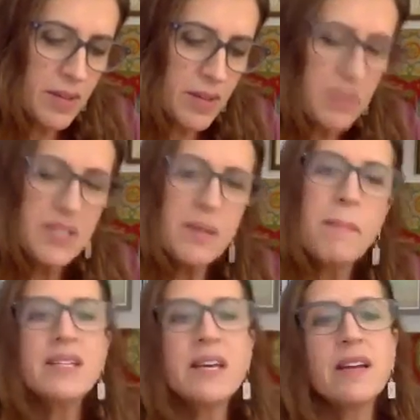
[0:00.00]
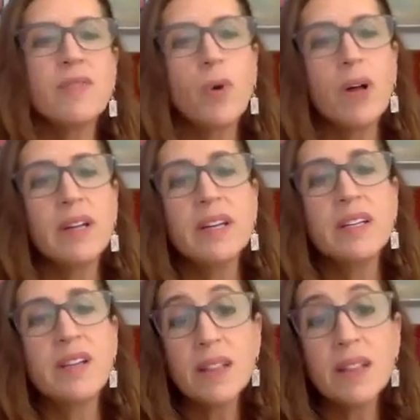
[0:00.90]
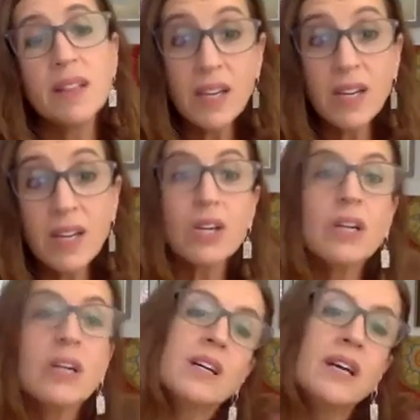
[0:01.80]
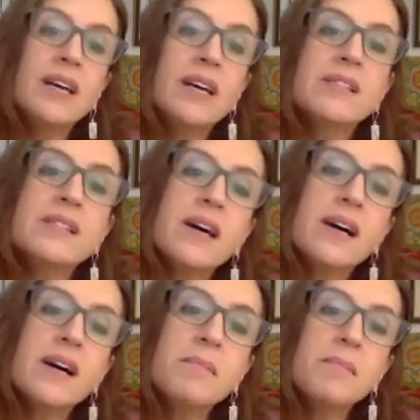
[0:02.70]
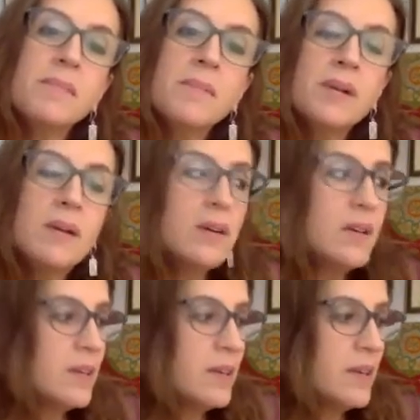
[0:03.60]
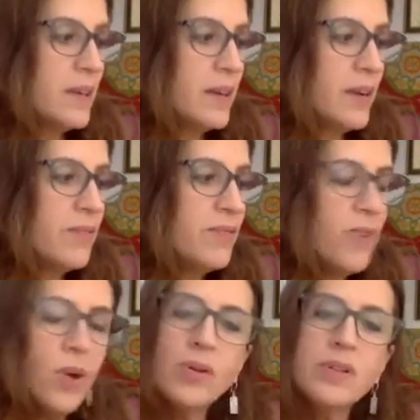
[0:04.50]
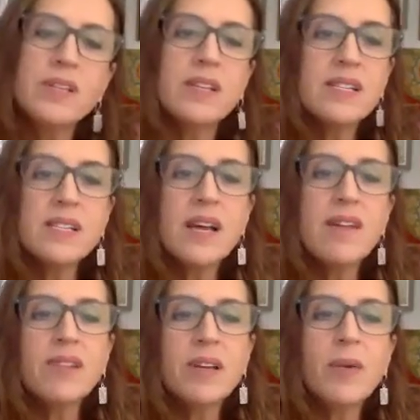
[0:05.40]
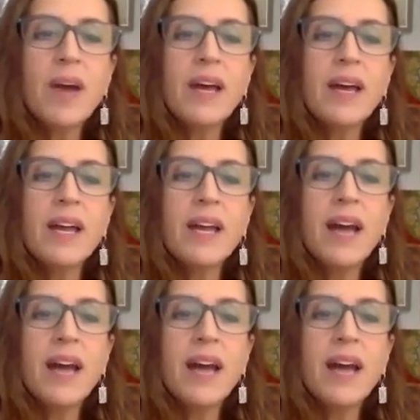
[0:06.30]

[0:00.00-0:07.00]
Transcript: almost a meditative quality. It's nonlinear. It's, it unfolds in this lovely way. And